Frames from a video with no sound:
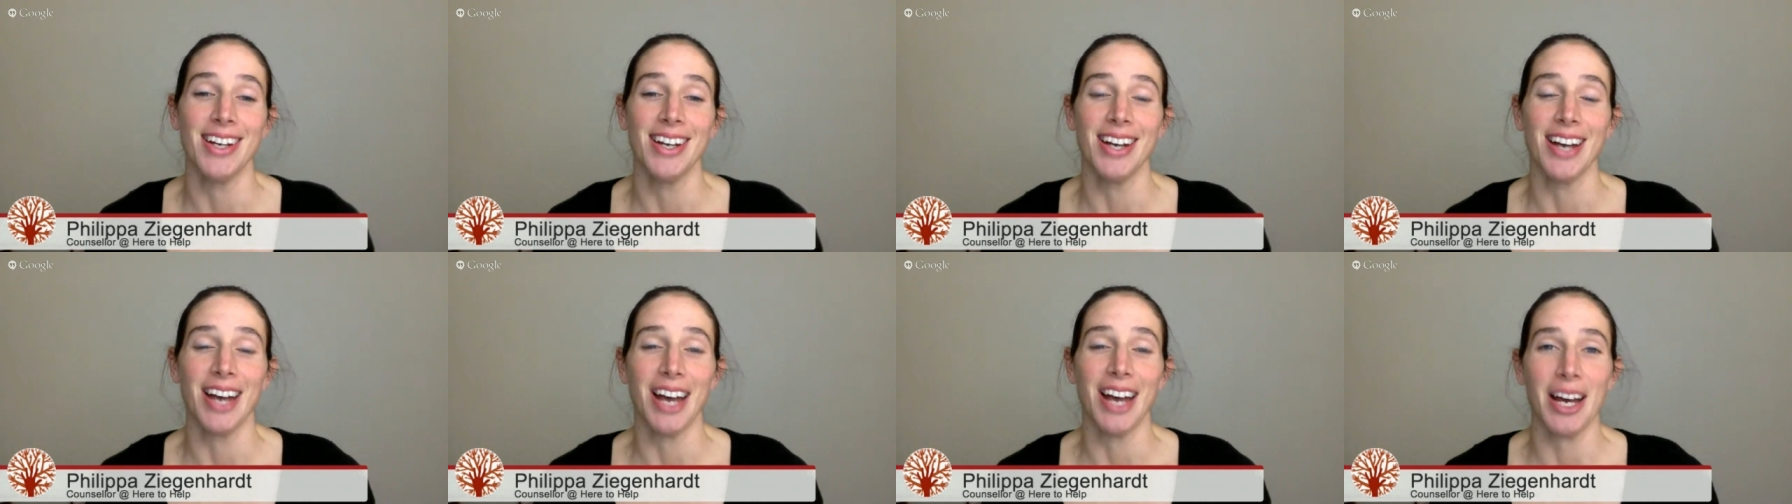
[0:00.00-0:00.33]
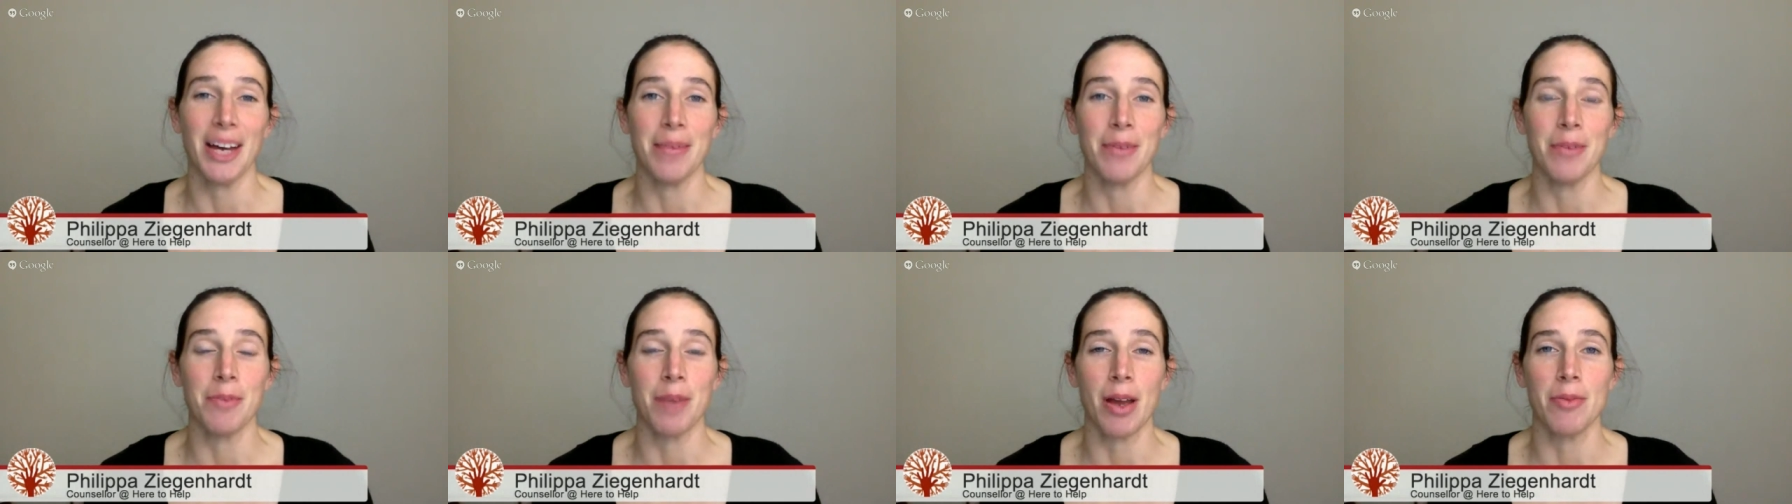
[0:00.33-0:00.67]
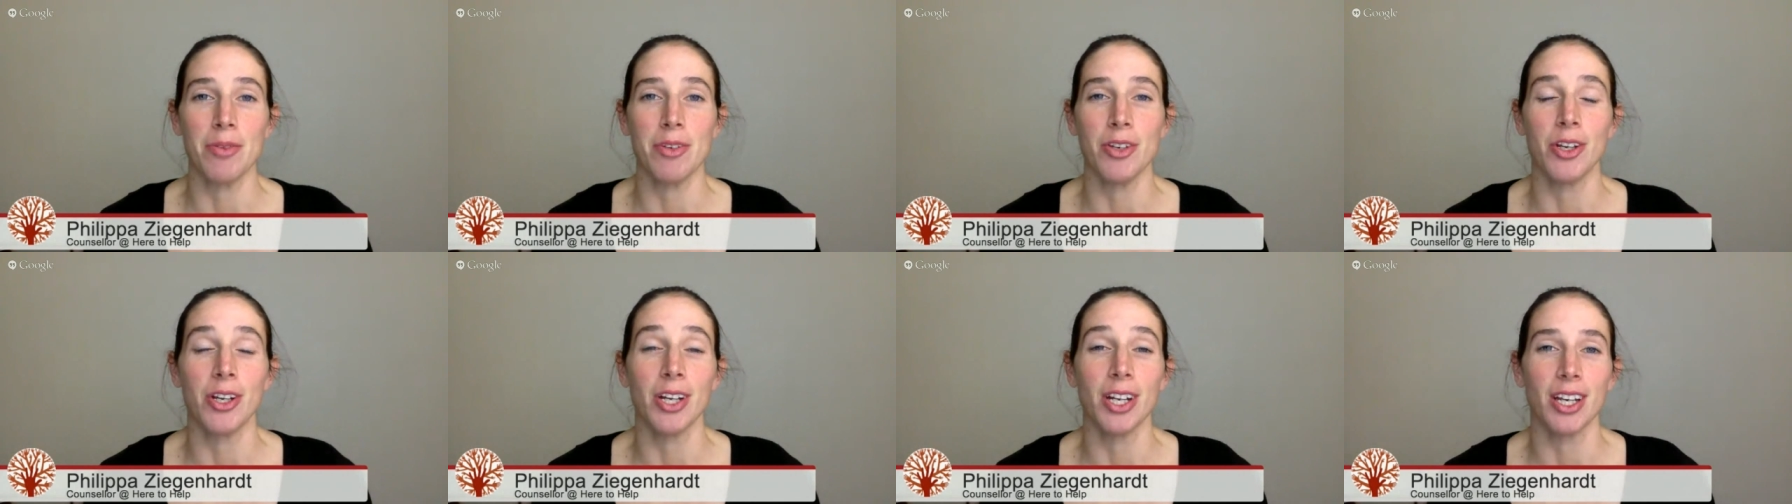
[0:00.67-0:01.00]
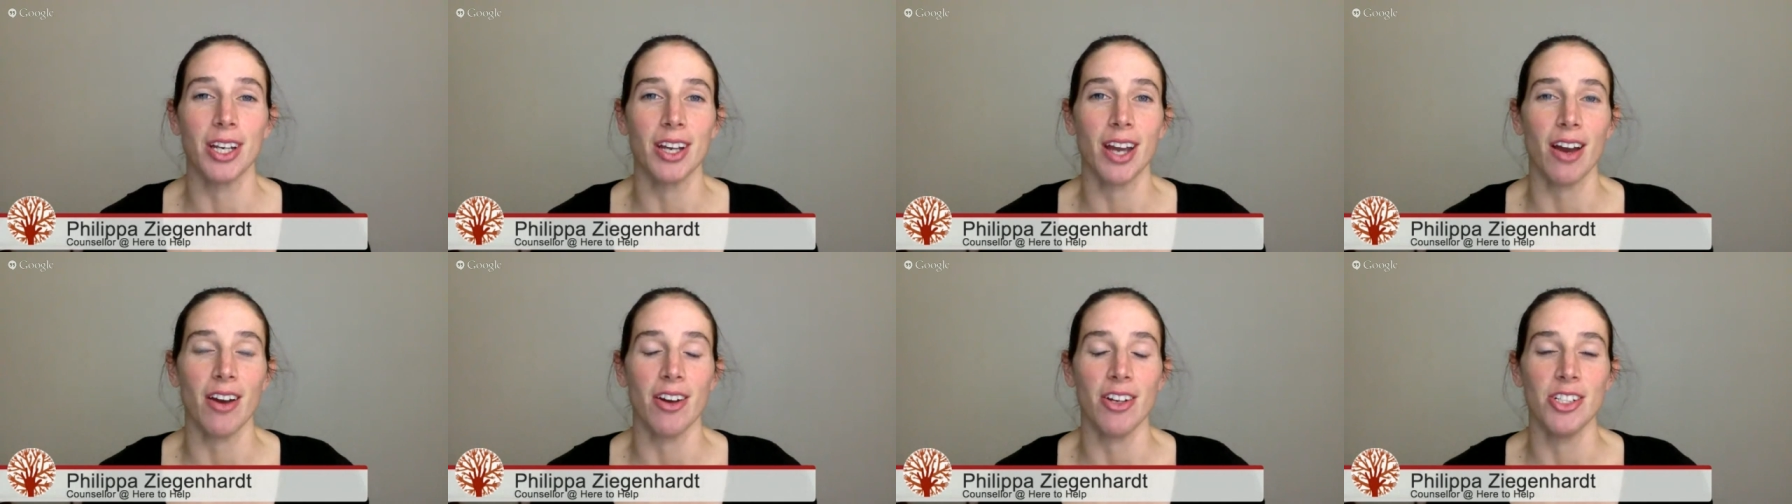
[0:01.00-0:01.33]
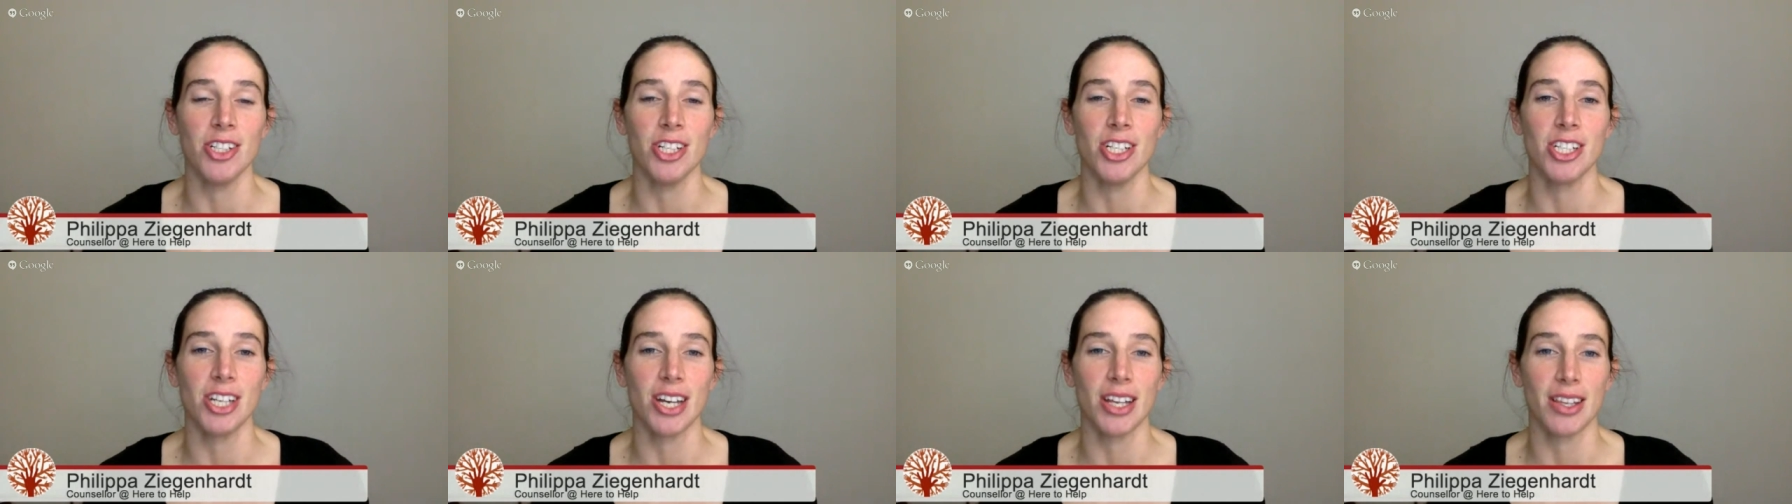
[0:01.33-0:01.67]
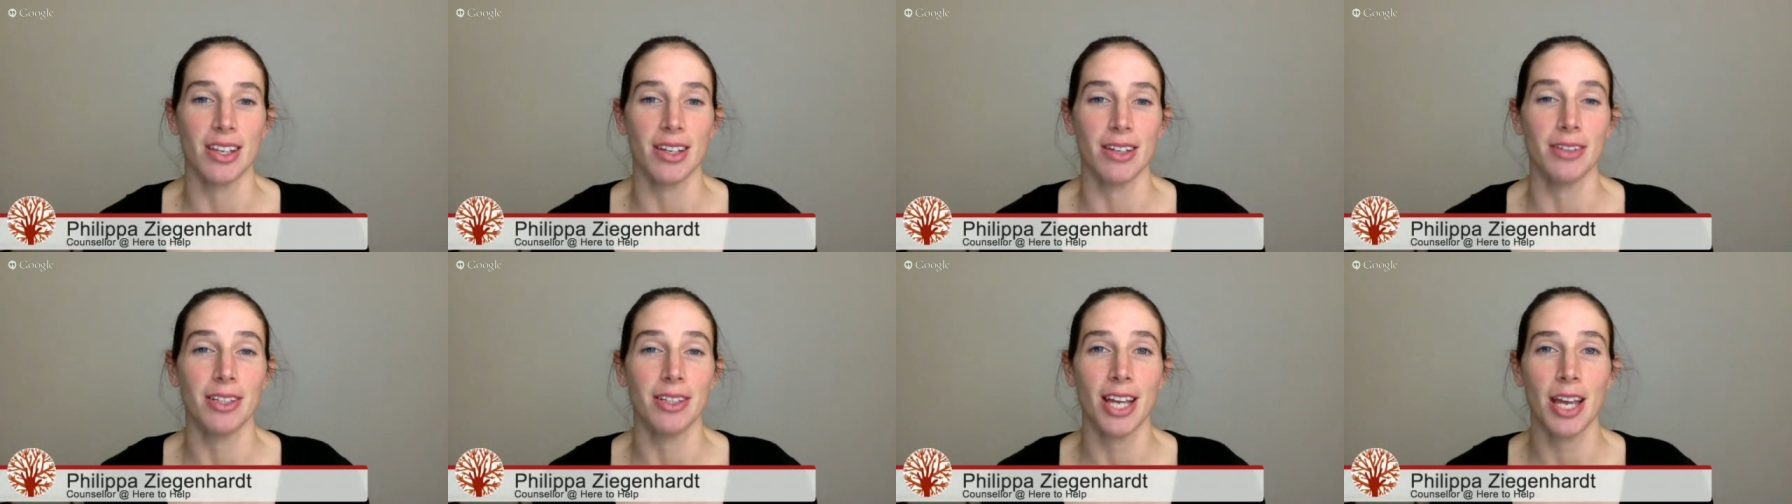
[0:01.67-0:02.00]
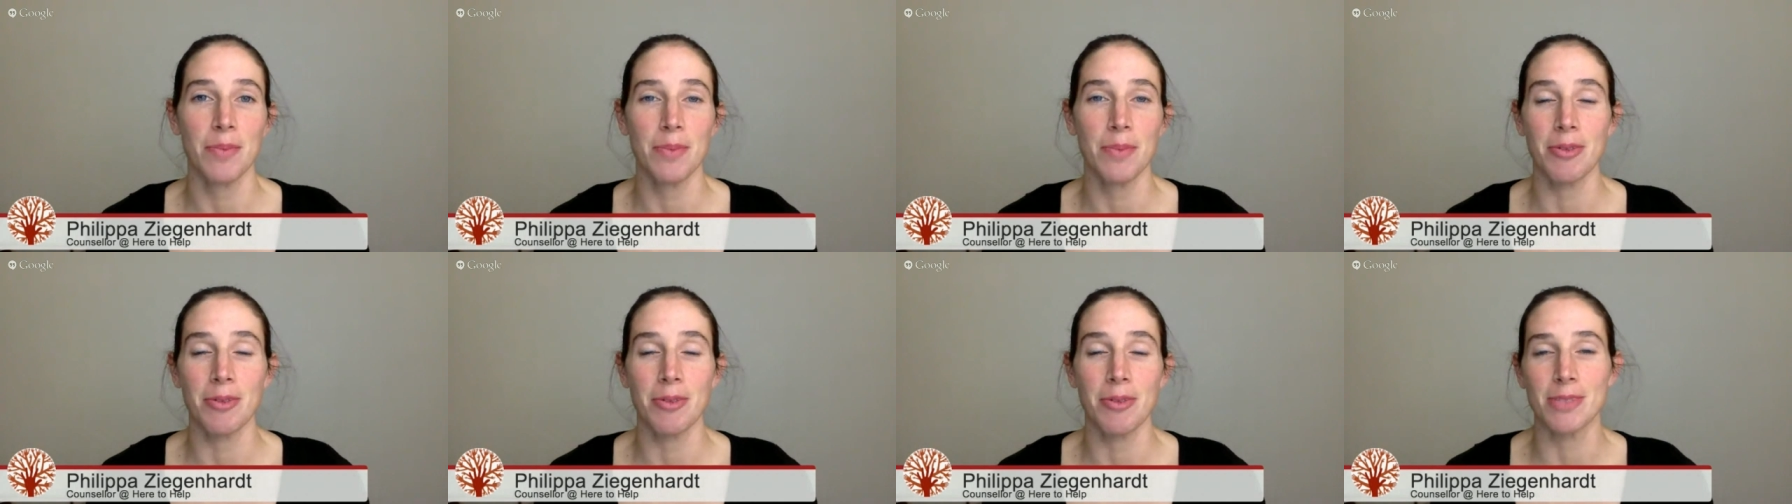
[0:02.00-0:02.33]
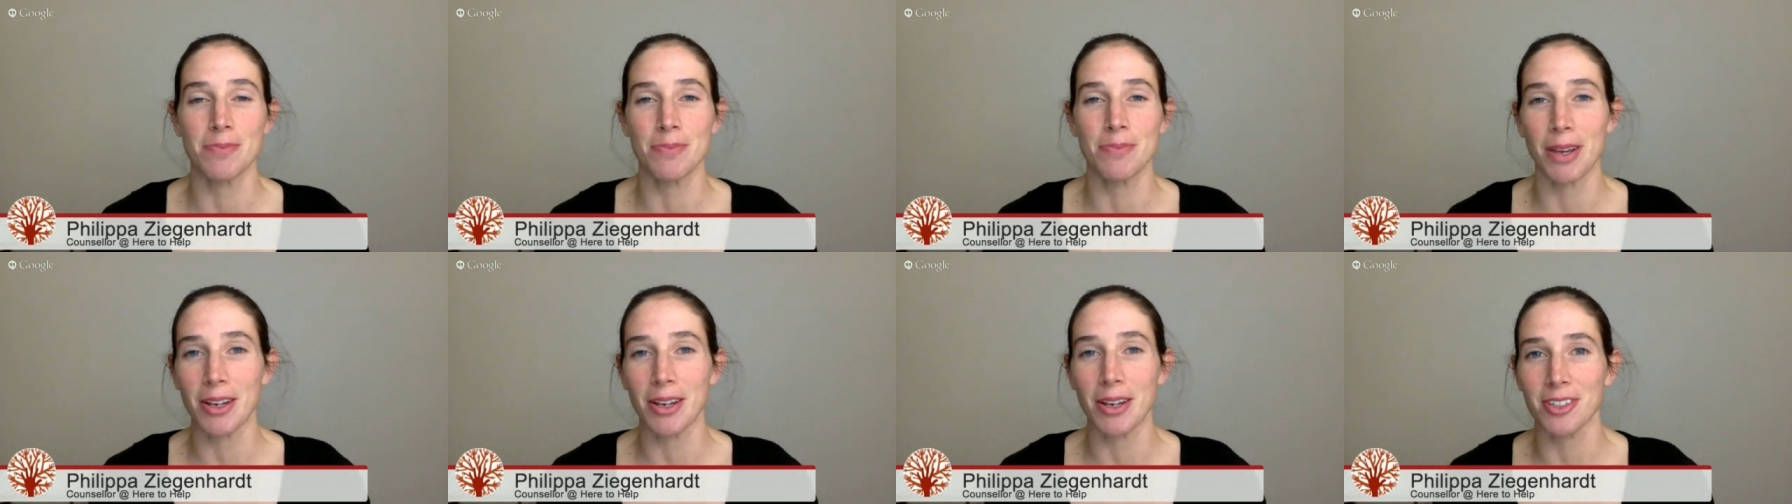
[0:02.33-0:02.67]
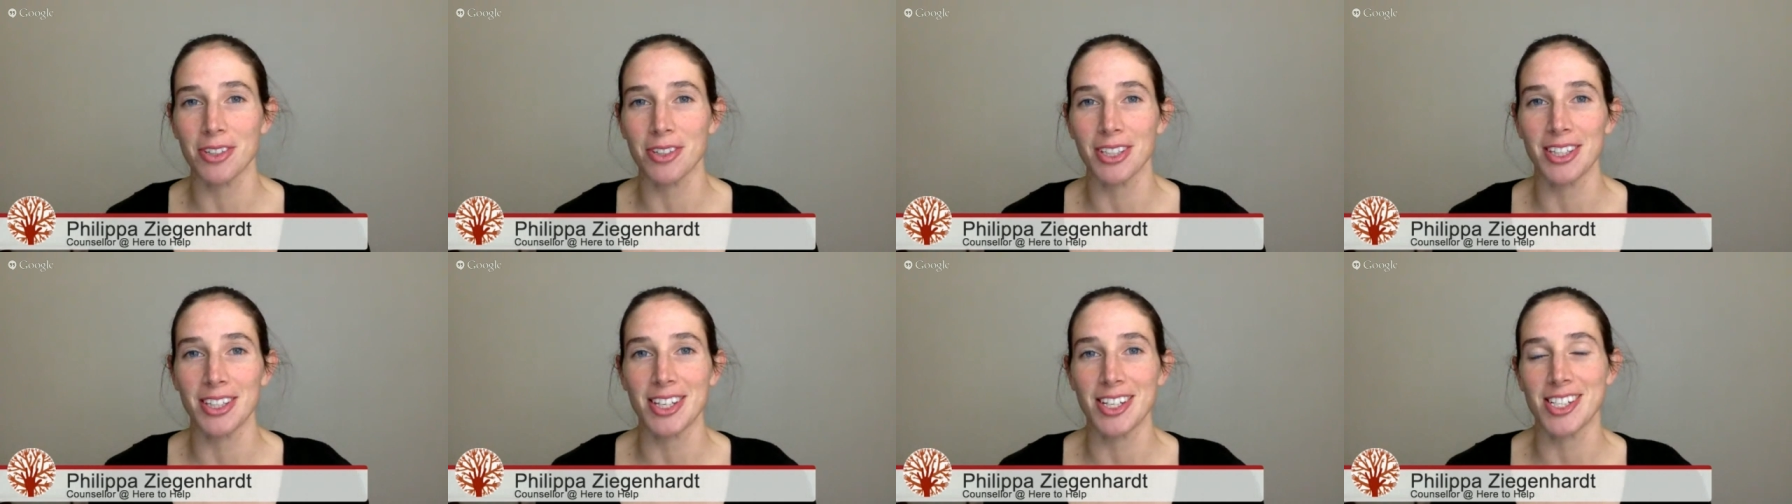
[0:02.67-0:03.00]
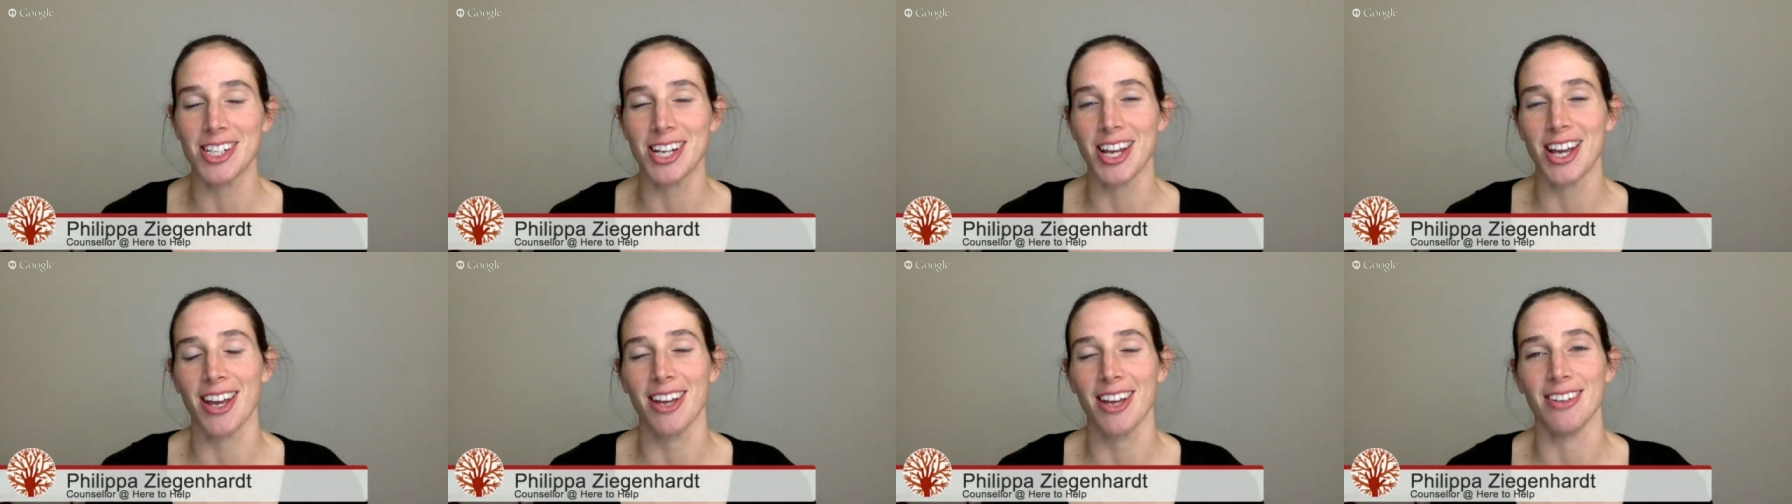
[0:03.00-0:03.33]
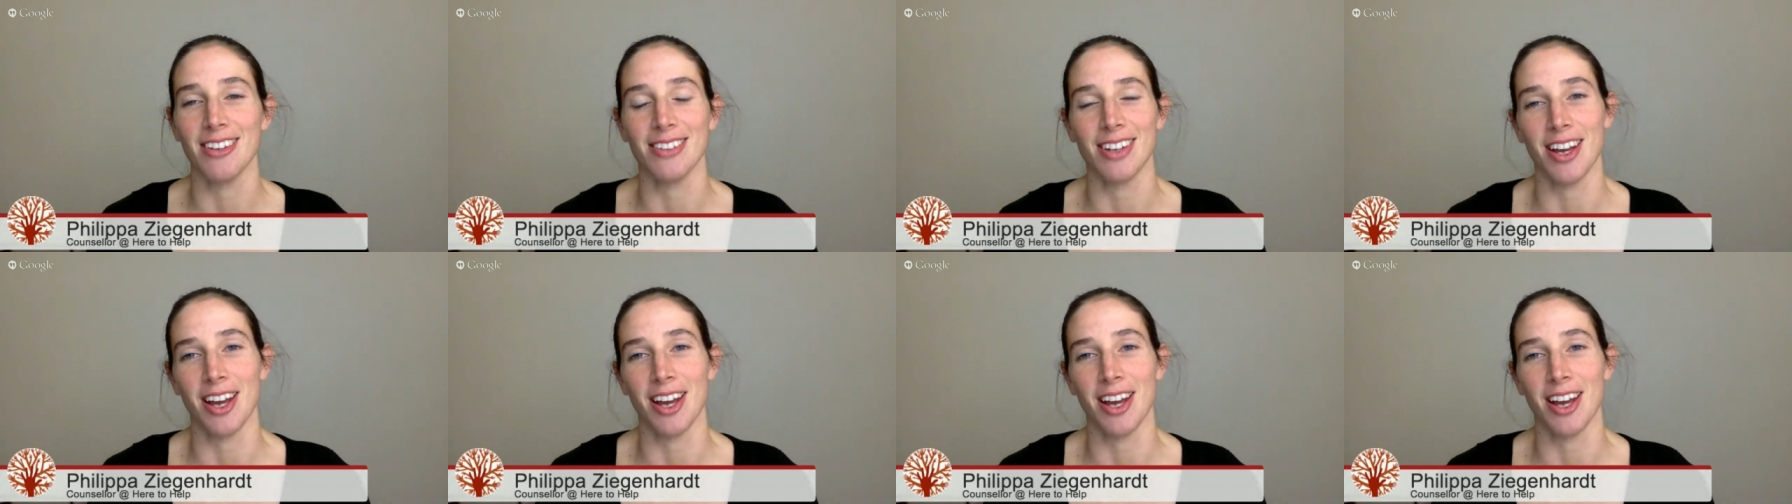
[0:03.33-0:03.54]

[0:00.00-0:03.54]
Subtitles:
and maybe you can encourage each other. Keep it respectful in the chat.